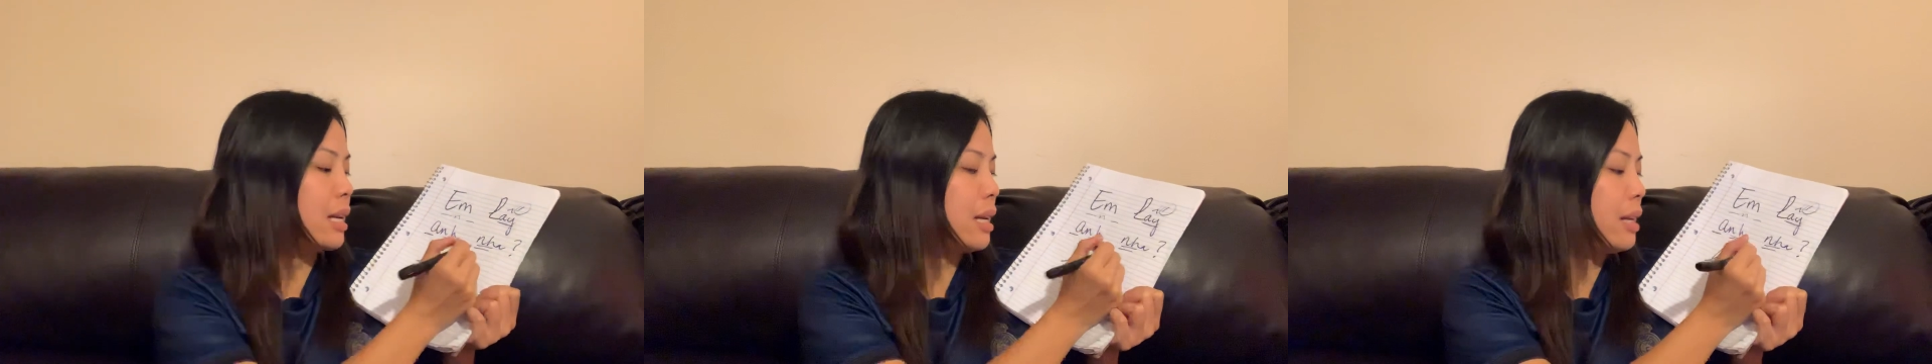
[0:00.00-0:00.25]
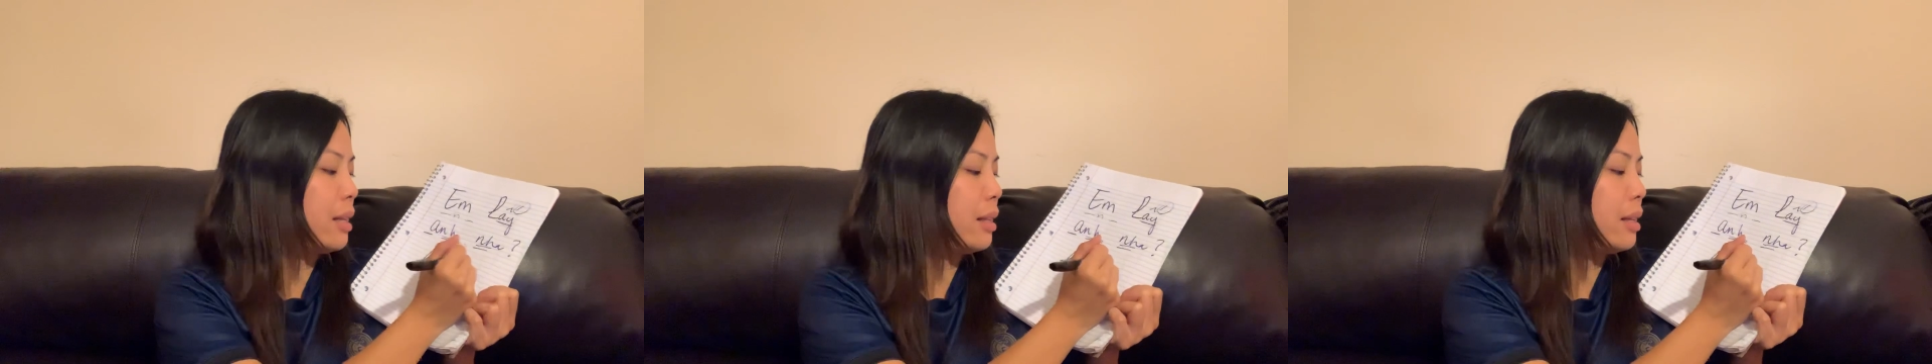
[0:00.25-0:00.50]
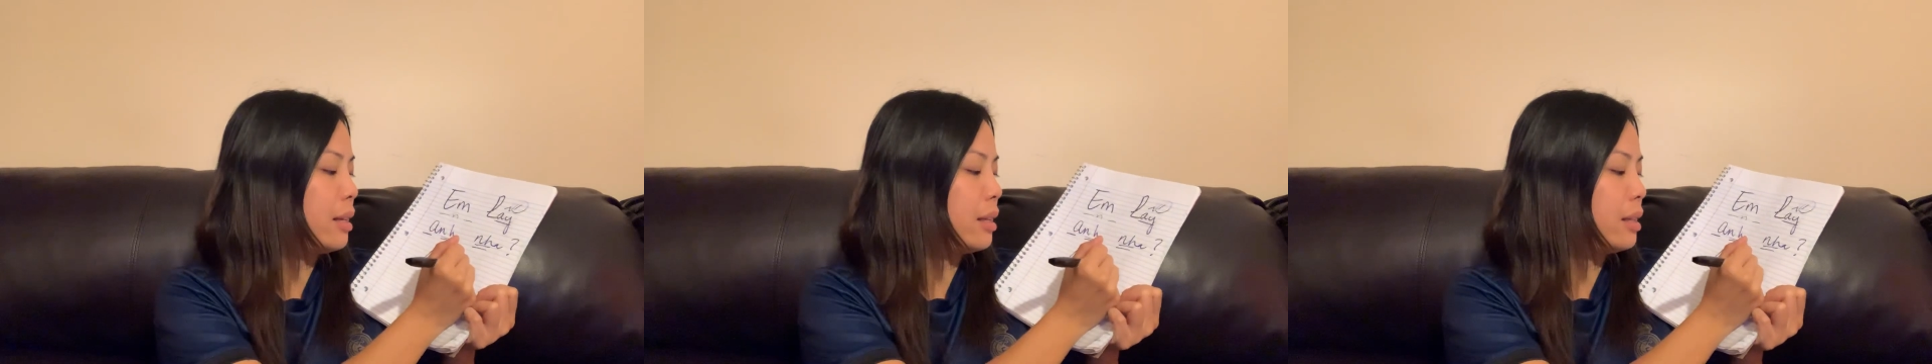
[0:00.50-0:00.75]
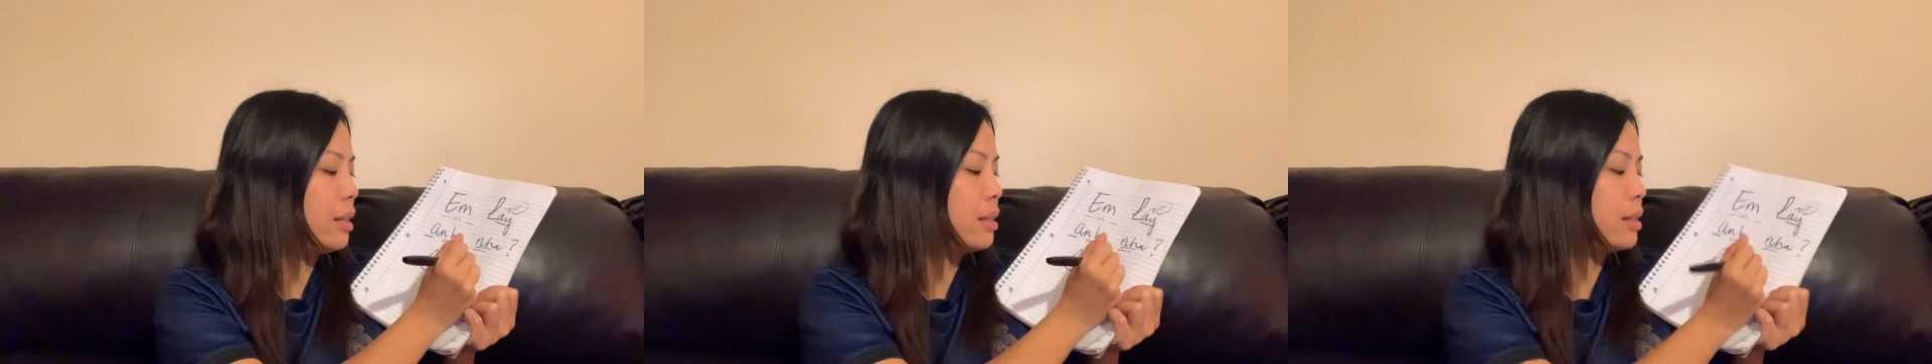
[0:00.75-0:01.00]
and
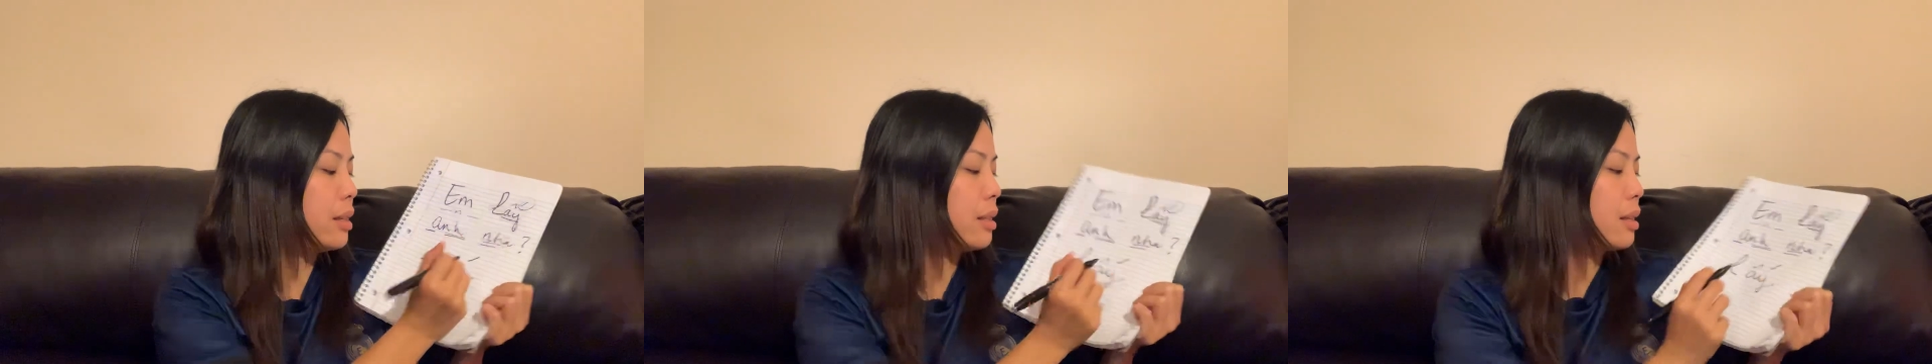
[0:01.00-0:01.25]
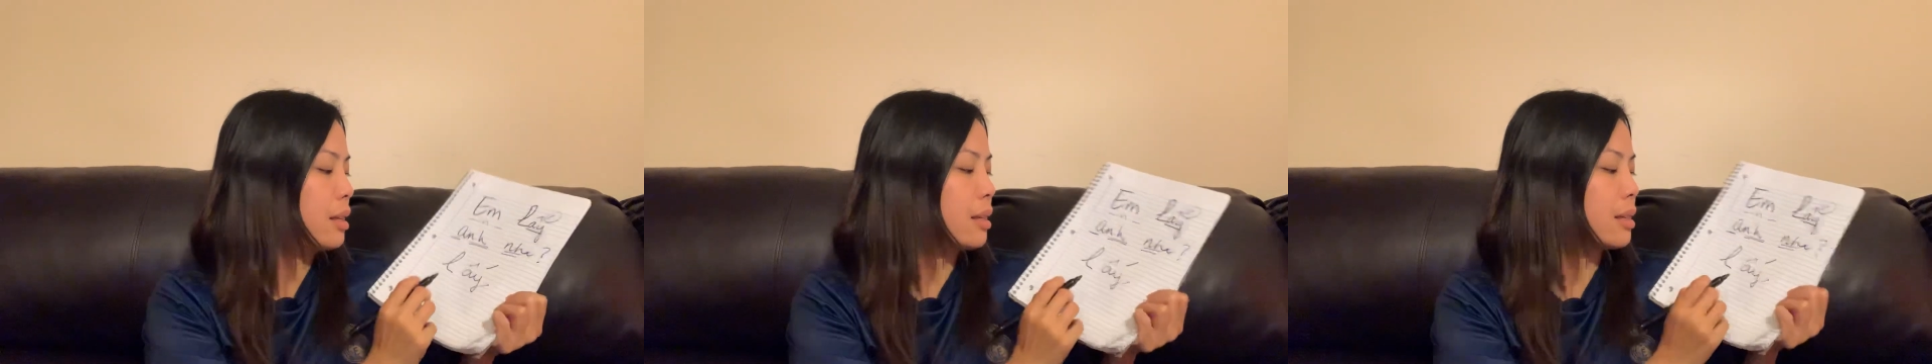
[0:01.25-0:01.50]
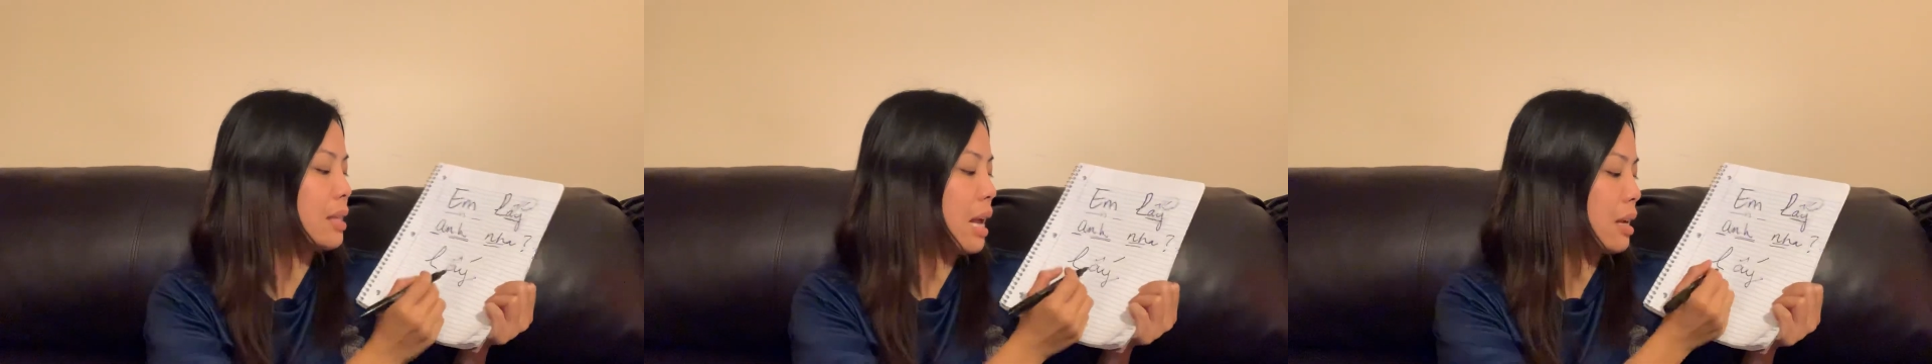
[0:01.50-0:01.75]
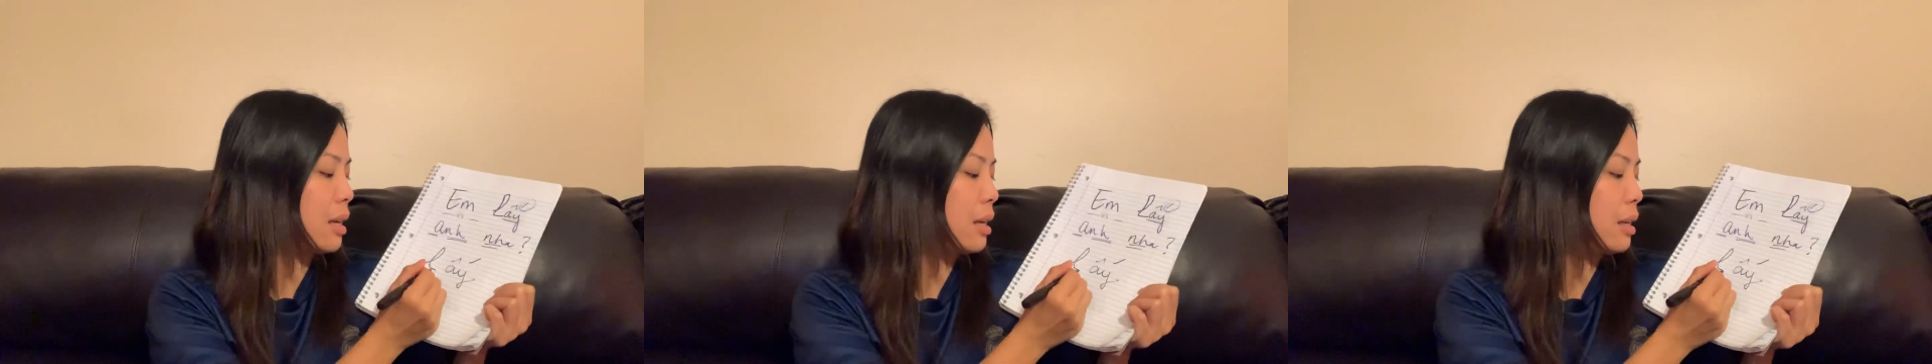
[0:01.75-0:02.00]
then this is
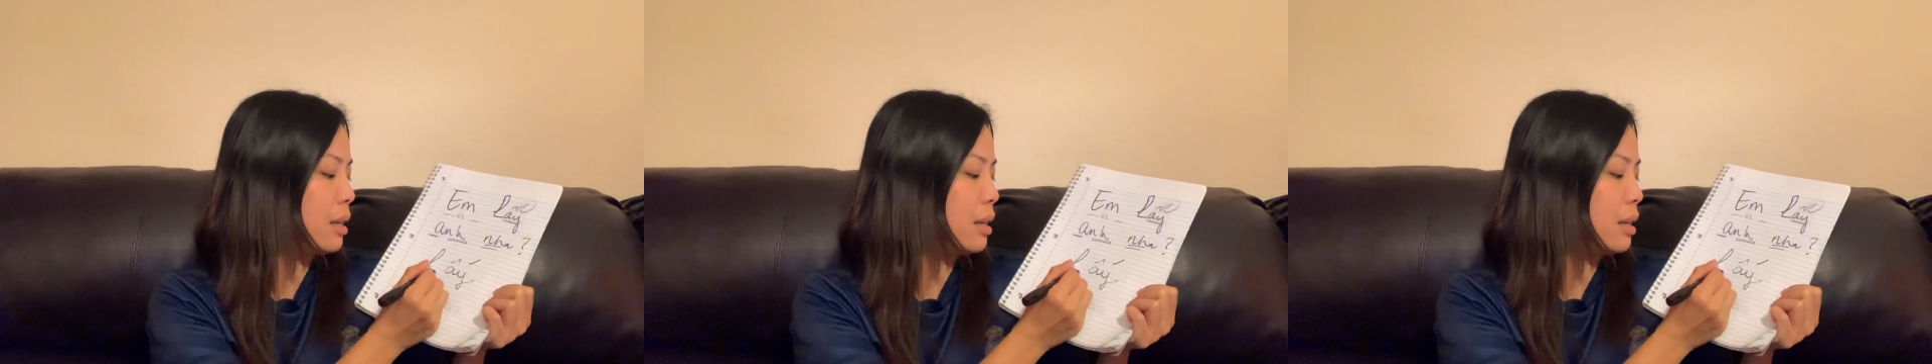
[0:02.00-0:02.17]
sak